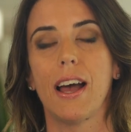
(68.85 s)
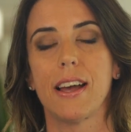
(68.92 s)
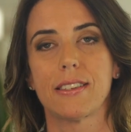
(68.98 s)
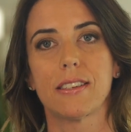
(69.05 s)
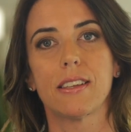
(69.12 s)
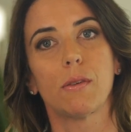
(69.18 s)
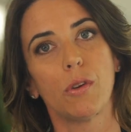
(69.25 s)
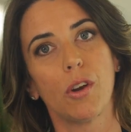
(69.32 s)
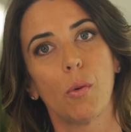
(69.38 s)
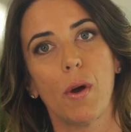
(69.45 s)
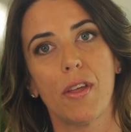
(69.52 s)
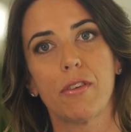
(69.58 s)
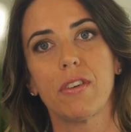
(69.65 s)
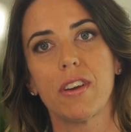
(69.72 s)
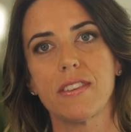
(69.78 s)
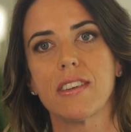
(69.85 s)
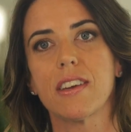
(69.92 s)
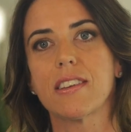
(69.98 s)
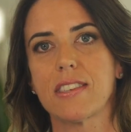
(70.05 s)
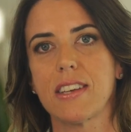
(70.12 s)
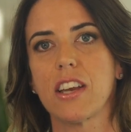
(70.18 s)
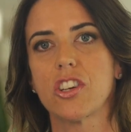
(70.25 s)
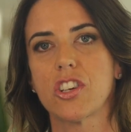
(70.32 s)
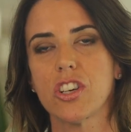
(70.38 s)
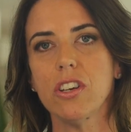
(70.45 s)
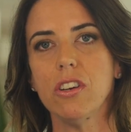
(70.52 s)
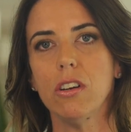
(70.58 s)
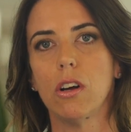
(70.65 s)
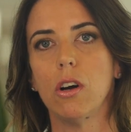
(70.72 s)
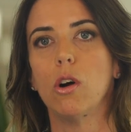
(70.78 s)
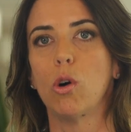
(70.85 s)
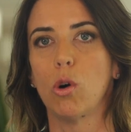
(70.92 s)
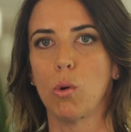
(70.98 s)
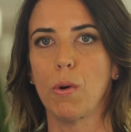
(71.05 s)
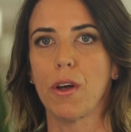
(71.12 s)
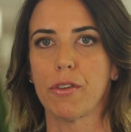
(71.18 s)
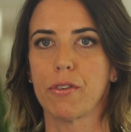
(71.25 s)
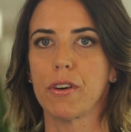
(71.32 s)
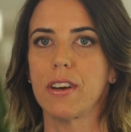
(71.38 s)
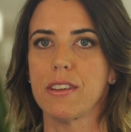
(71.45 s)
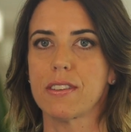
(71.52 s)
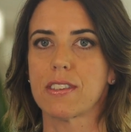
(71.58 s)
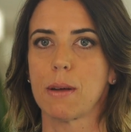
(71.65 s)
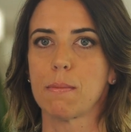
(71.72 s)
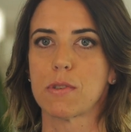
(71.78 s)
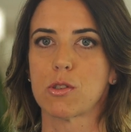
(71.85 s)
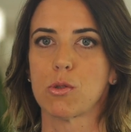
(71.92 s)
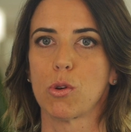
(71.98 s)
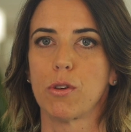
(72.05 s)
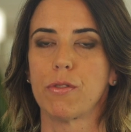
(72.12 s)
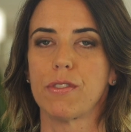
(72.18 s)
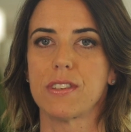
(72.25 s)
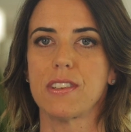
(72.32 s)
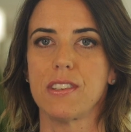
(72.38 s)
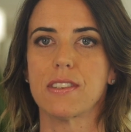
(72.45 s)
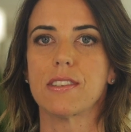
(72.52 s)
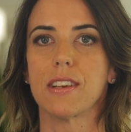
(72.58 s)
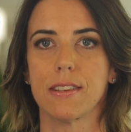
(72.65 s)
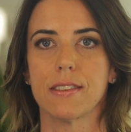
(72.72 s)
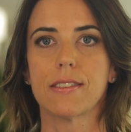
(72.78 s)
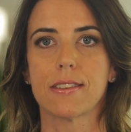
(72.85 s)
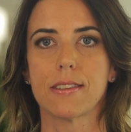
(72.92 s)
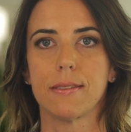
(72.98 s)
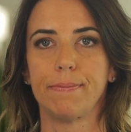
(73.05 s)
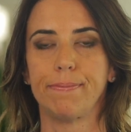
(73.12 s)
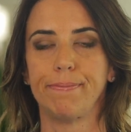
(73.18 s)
as you know, whether it is extension or whether it is some sort of assistance.